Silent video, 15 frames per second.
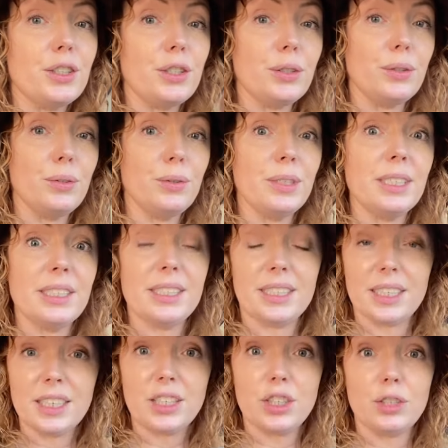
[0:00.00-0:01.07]
to
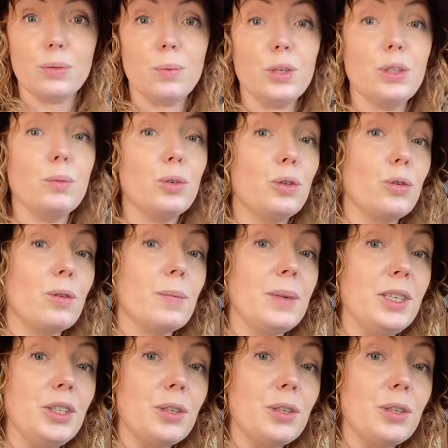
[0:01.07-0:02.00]
stick to what you would normally